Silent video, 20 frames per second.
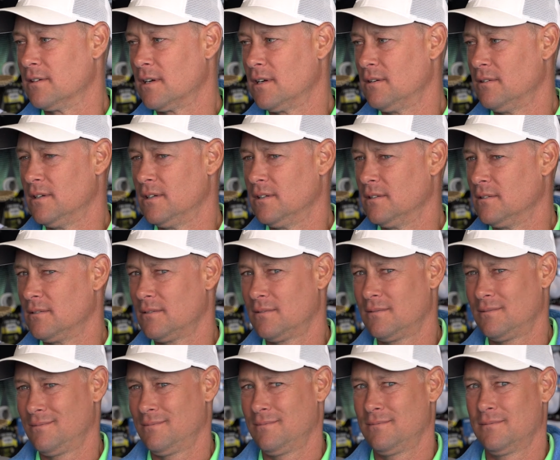and I went,
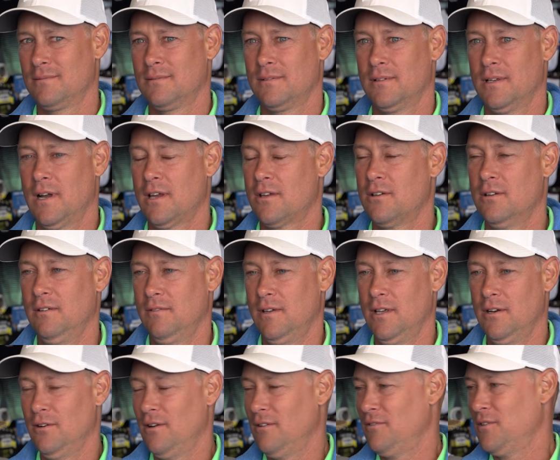and I couldn't even
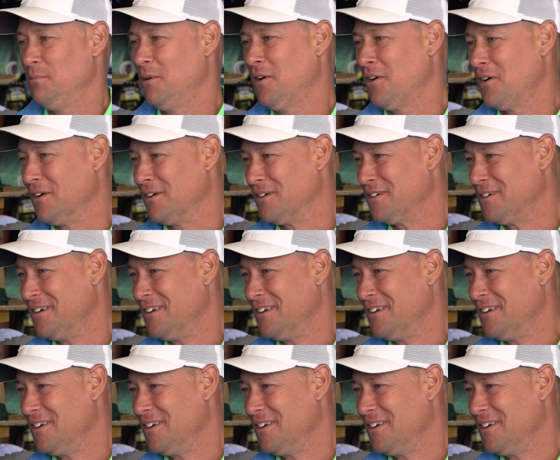get it off the bar.